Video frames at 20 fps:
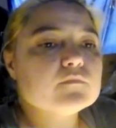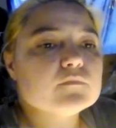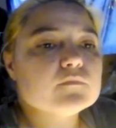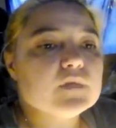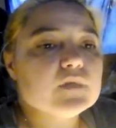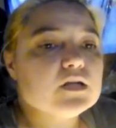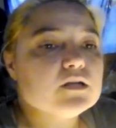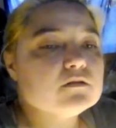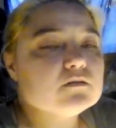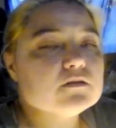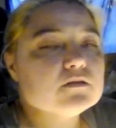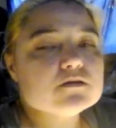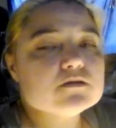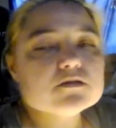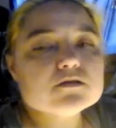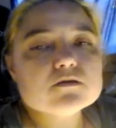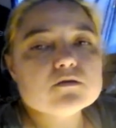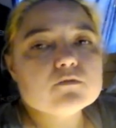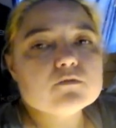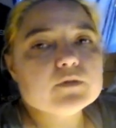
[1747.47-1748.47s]
There's
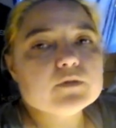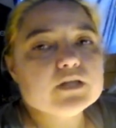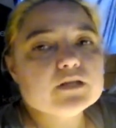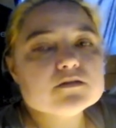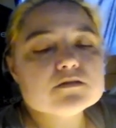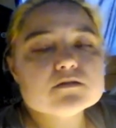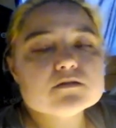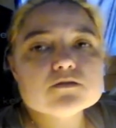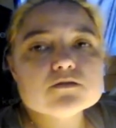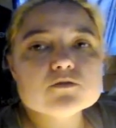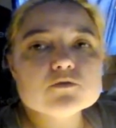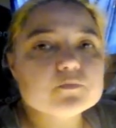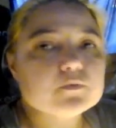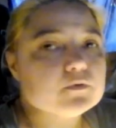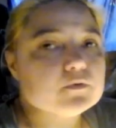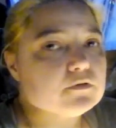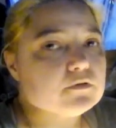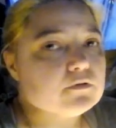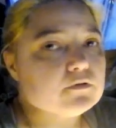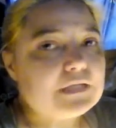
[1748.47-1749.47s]
so many
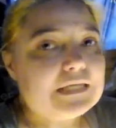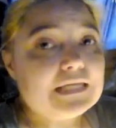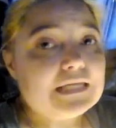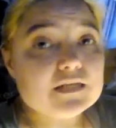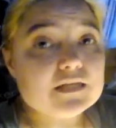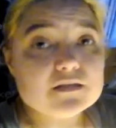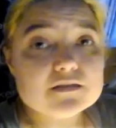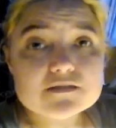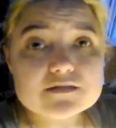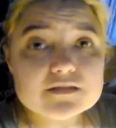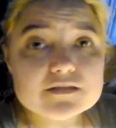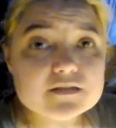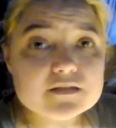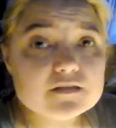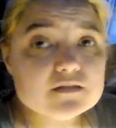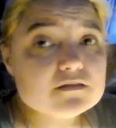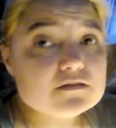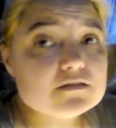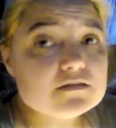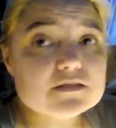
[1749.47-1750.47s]
super
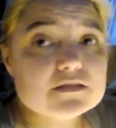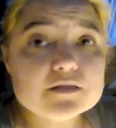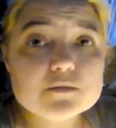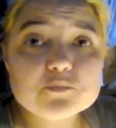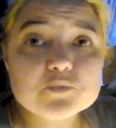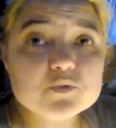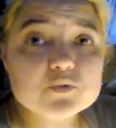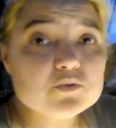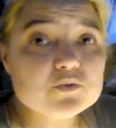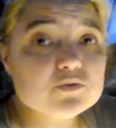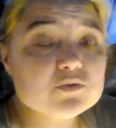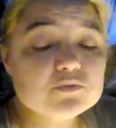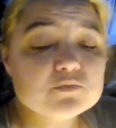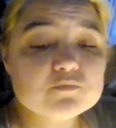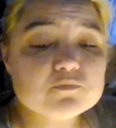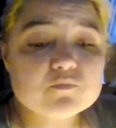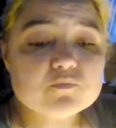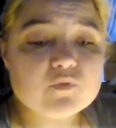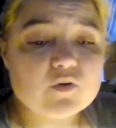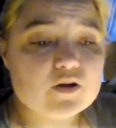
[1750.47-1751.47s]
easy, simple
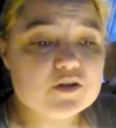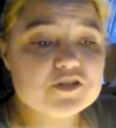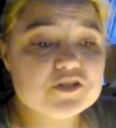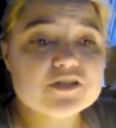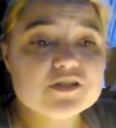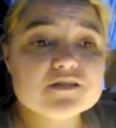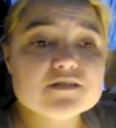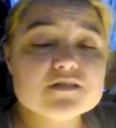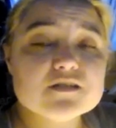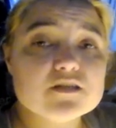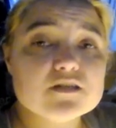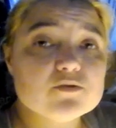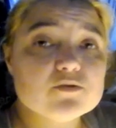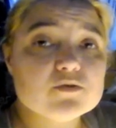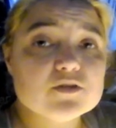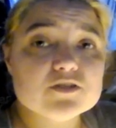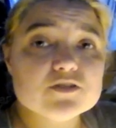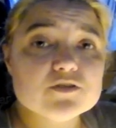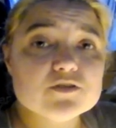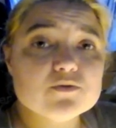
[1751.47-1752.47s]
projects that you
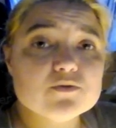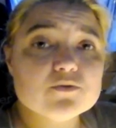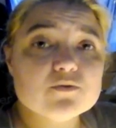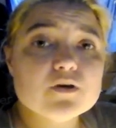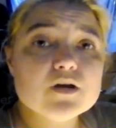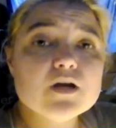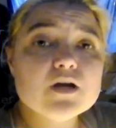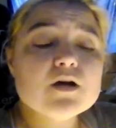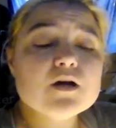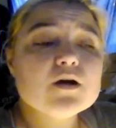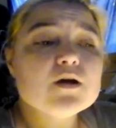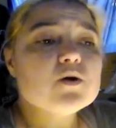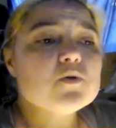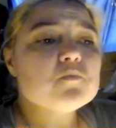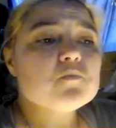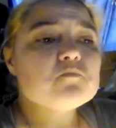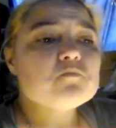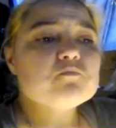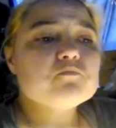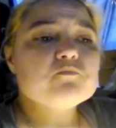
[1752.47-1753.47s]
can do.
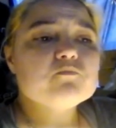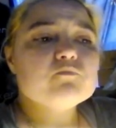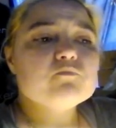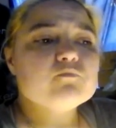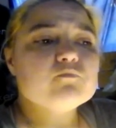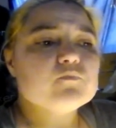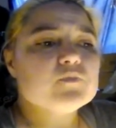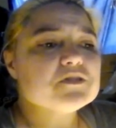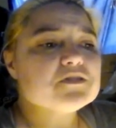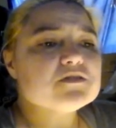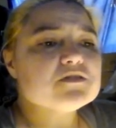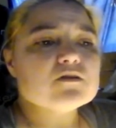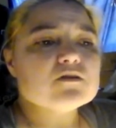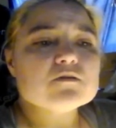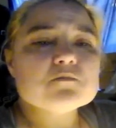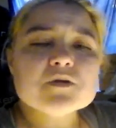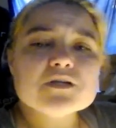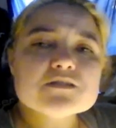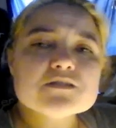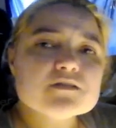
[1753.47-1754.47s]
But
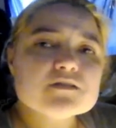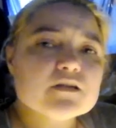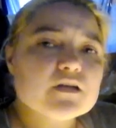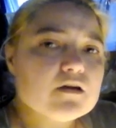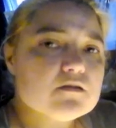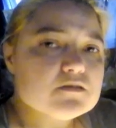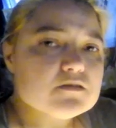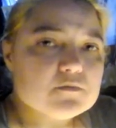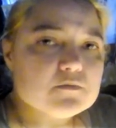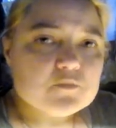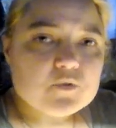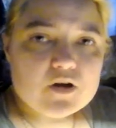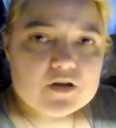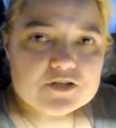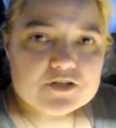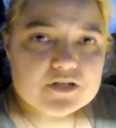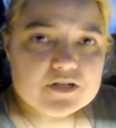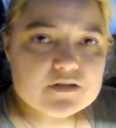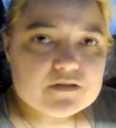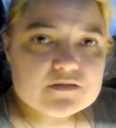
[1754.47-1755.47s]
start busting out some
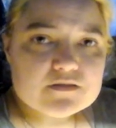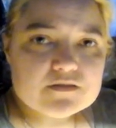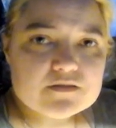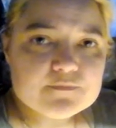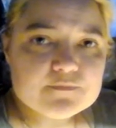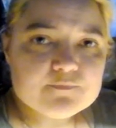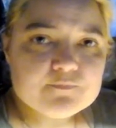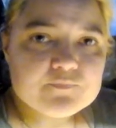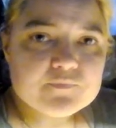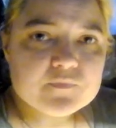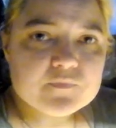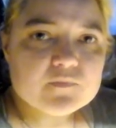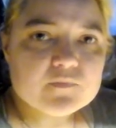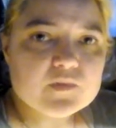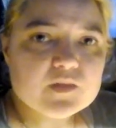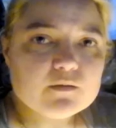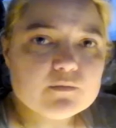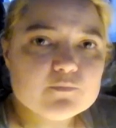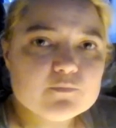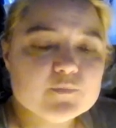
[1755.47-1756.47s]
projects,
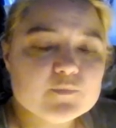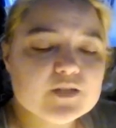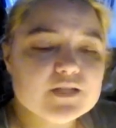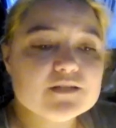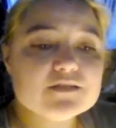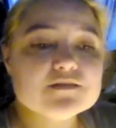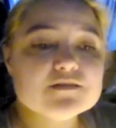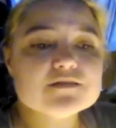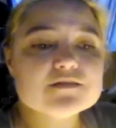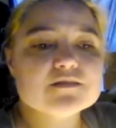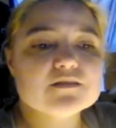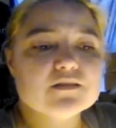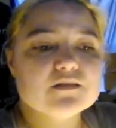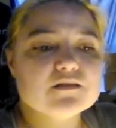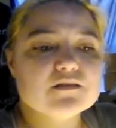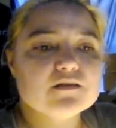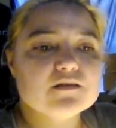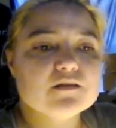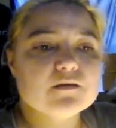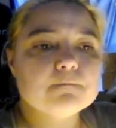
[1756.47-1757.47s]
because
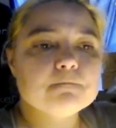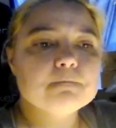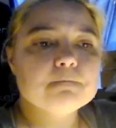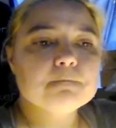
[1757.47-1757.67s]
the